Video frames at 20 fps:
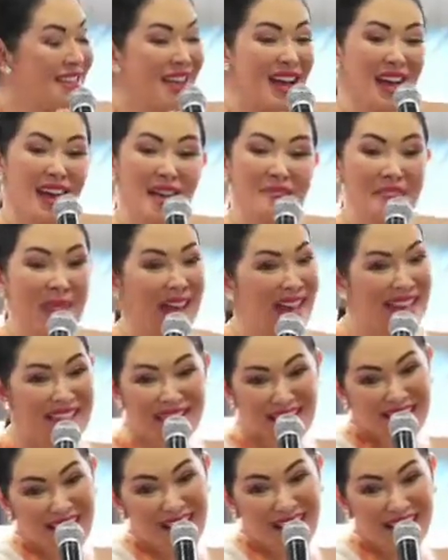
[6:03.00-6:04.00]

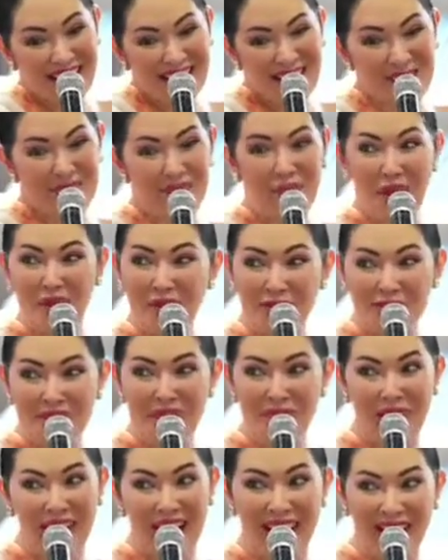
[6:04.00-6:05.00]
amazing boat
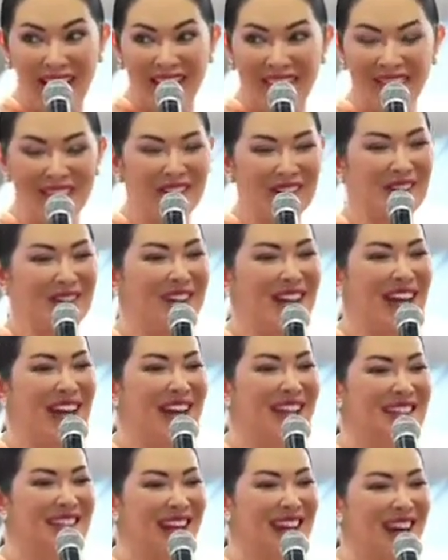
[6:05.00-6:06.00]
ride, you know,
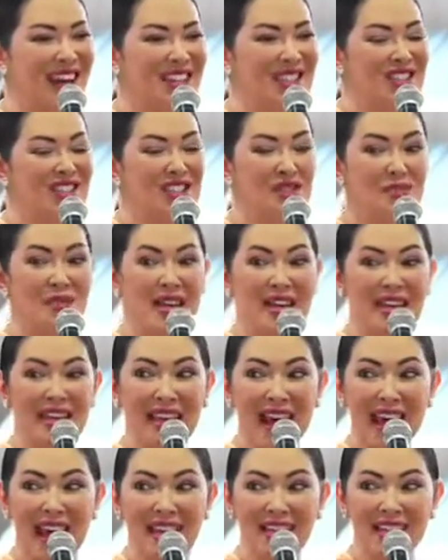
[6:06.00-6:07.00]
and just be a
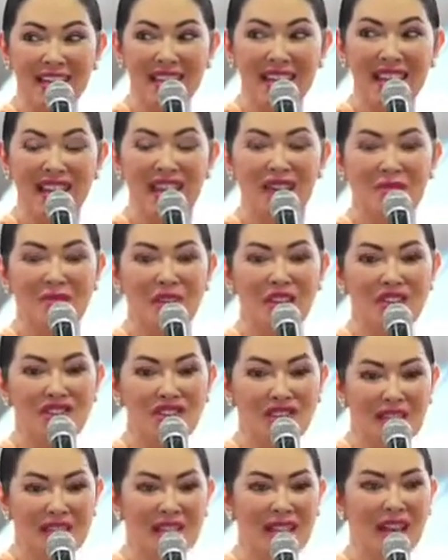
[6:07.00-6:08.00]
guest because
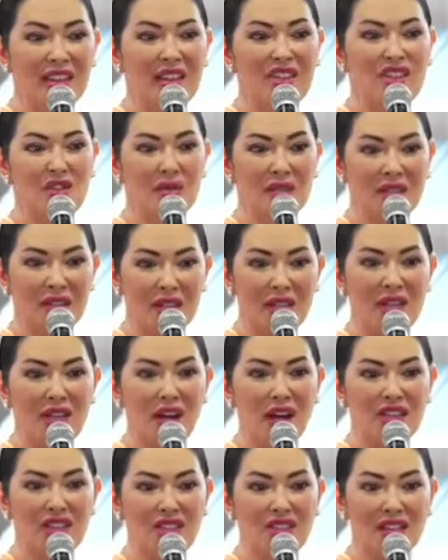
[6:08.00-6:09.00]
she said that she was going to
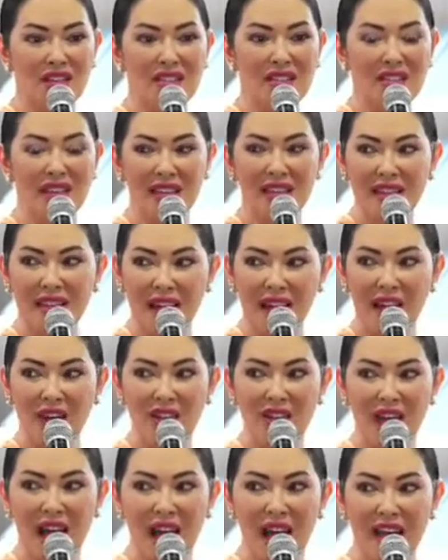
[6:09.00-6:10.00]
launch a skincare
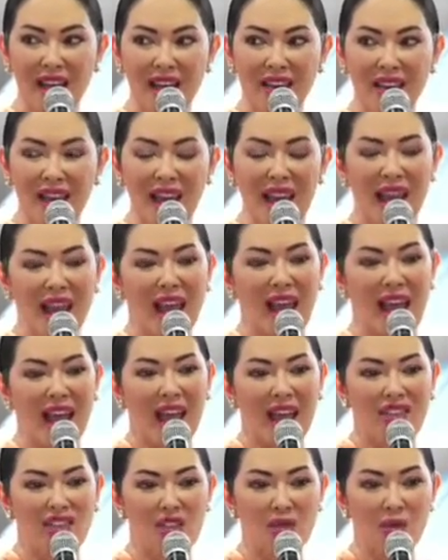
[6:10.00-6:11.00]
line
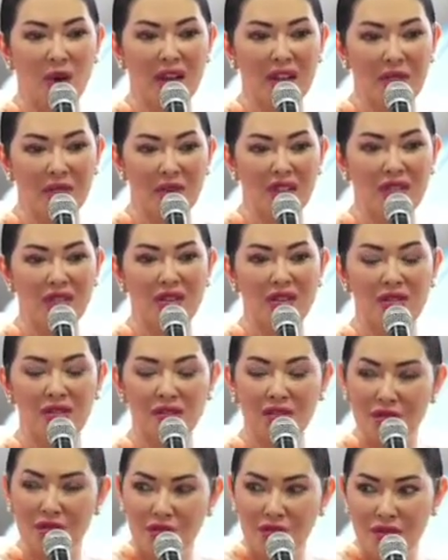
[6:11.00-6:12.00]
and she wanted me
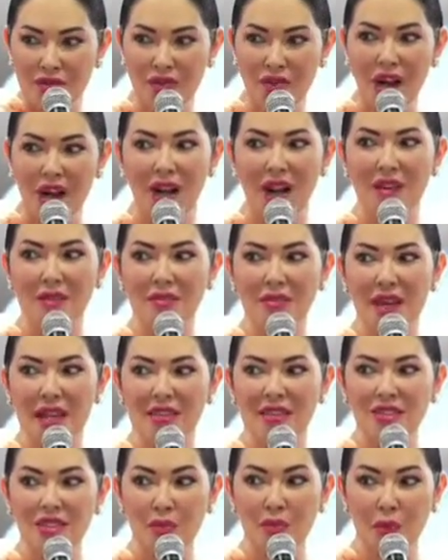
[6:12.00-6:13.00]
to come
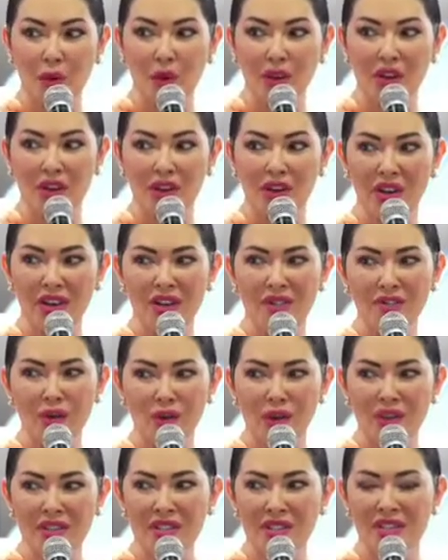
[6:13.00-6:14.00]
and support her. And of
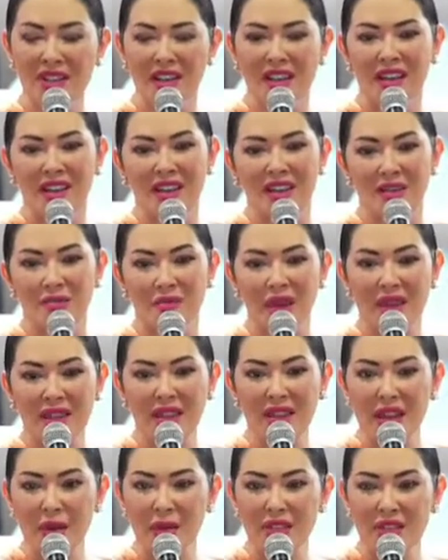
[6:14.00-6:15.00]
course, being
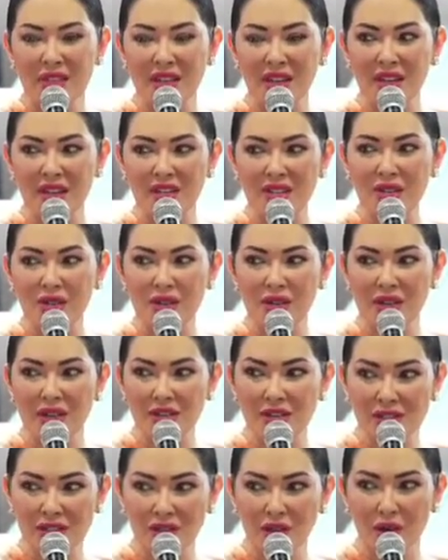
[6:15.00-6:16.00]
that I was here 2
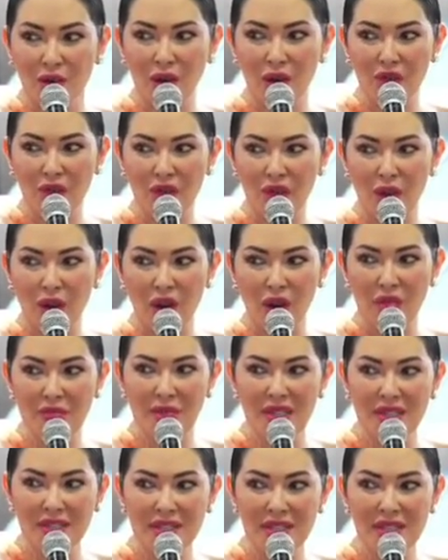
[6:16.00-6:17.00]
years ago for
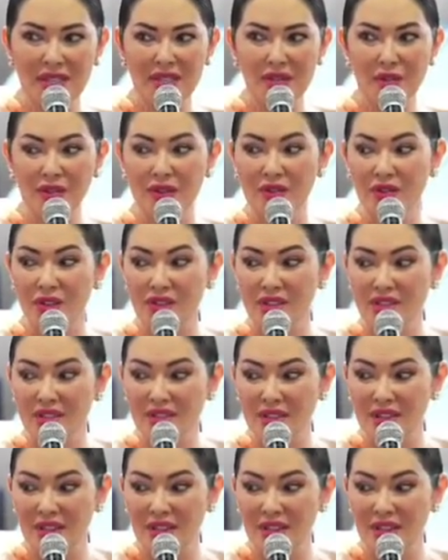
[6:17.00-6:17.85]
Mrs. Universe